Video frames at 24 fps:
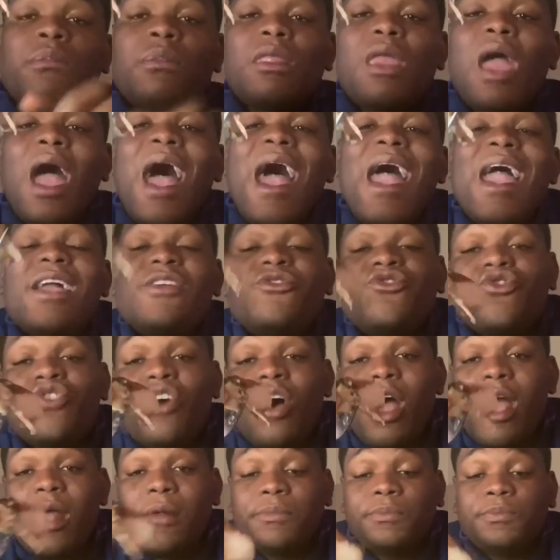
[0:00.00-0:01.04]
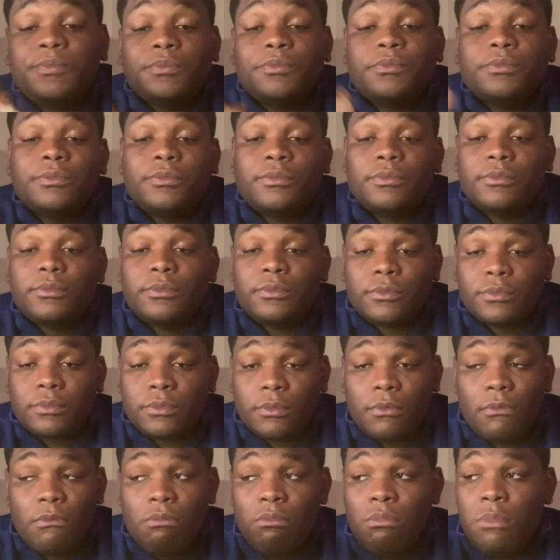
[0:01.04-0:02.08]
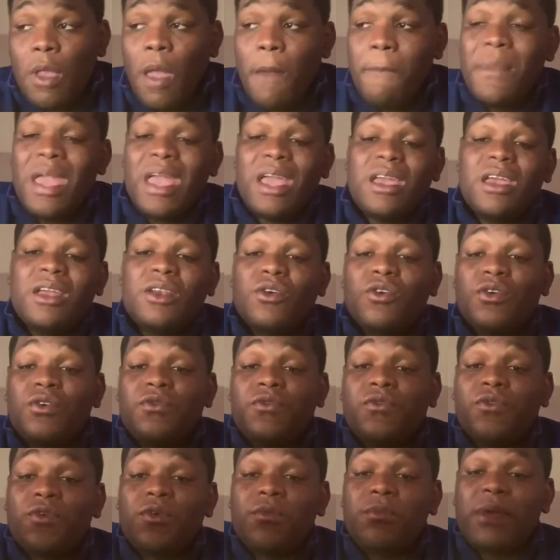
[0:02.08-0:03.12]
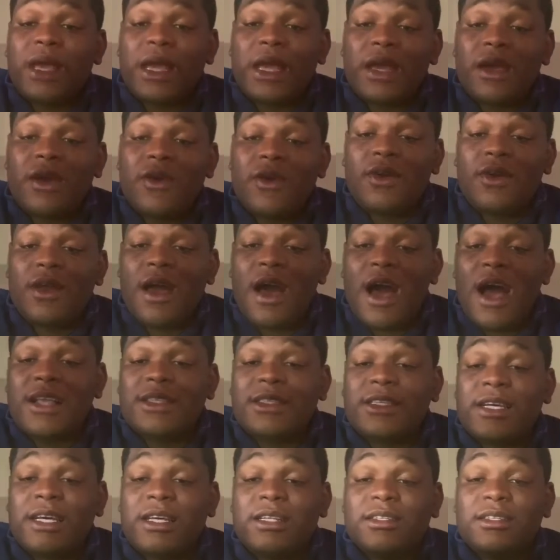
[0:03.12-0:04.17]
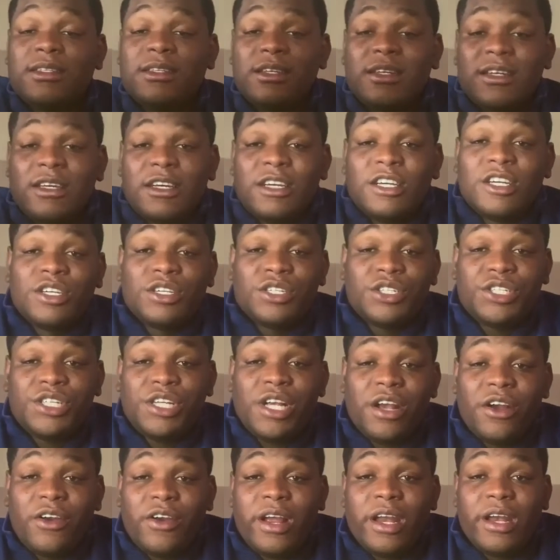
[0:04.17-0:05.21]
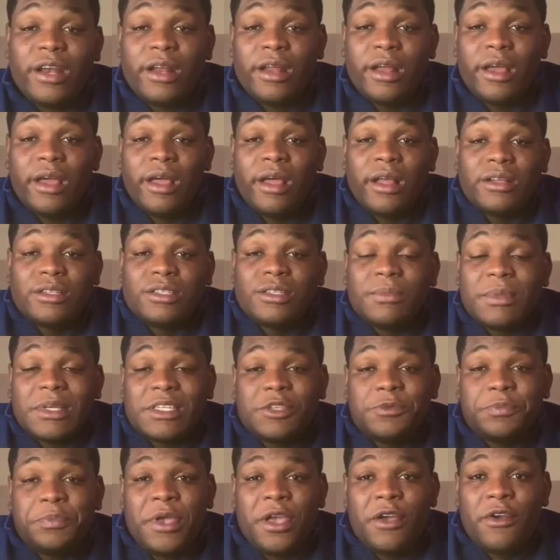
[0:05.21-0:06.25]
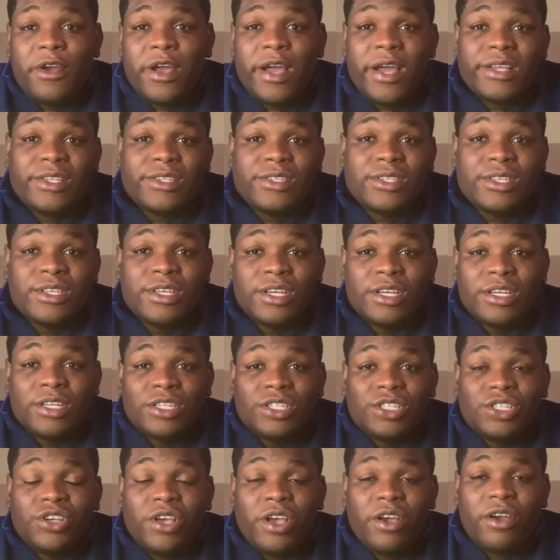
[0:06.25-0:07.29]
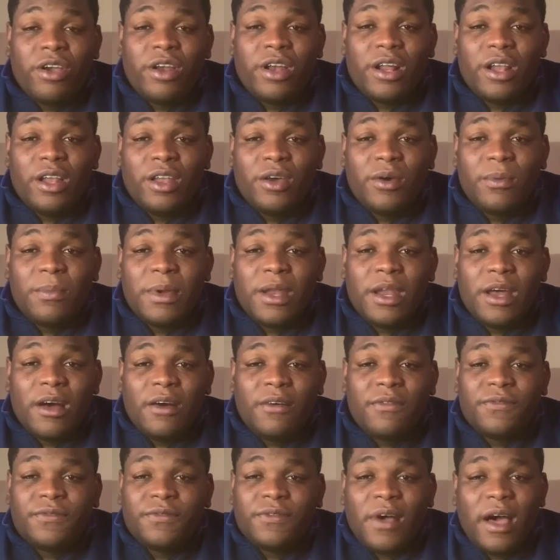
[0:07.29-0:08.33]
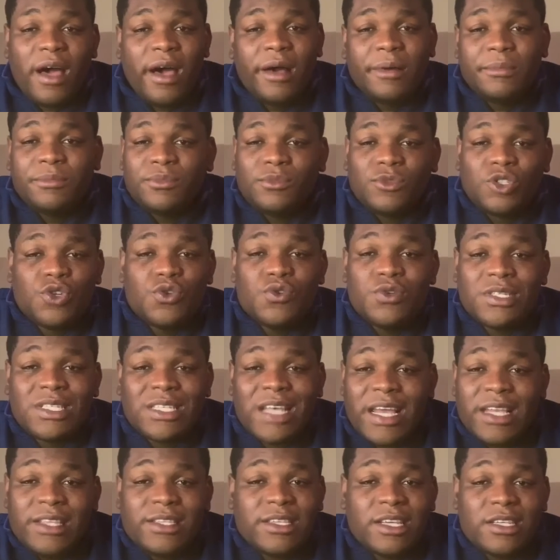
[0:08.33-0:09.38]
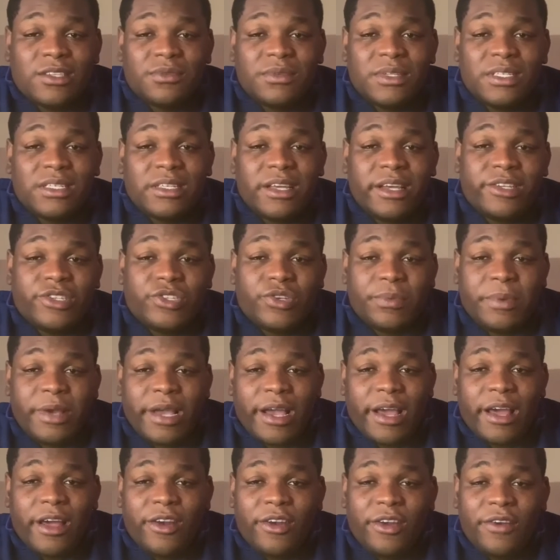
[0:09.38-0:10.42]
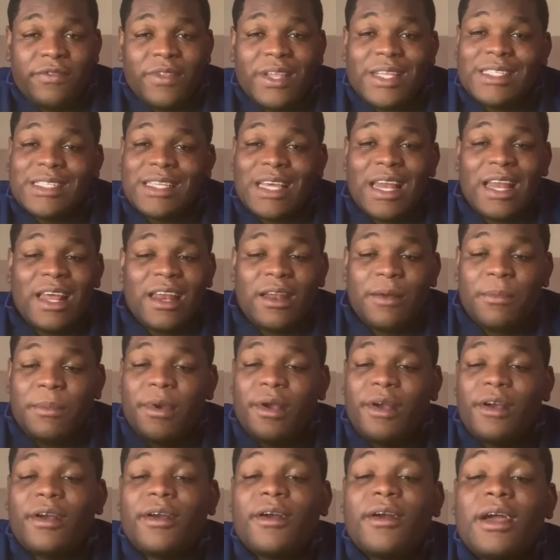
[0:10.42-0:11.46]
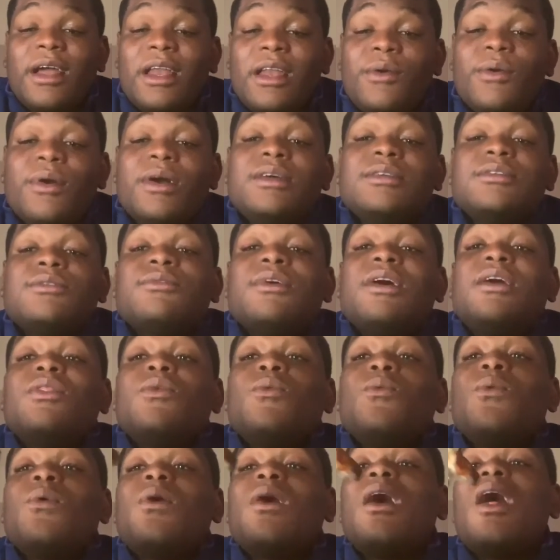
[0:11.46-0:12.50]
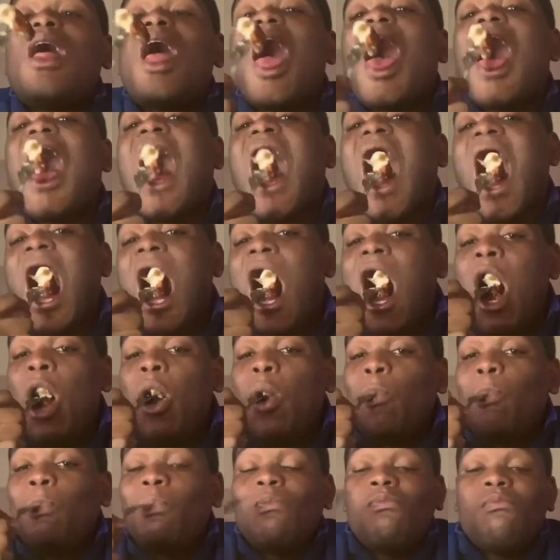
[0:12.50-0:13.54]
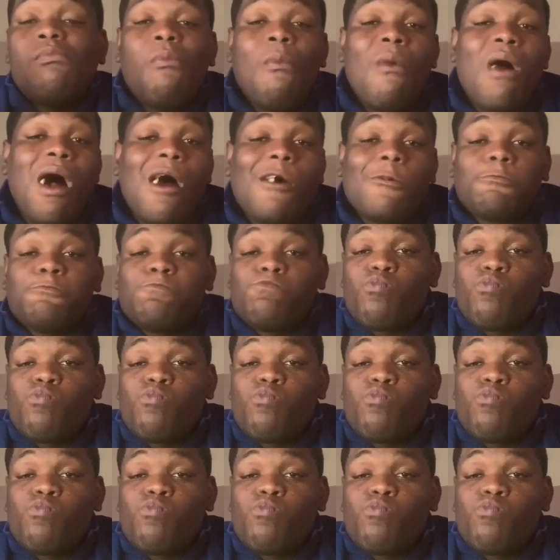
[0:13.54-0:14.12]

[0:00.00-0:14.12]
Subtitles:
I enjoy making good food, making content, sharing some experience, sharing a little bit of 2 cents, as we say in Jamaica. I don't know if they say that in America or anywhere else around the world, but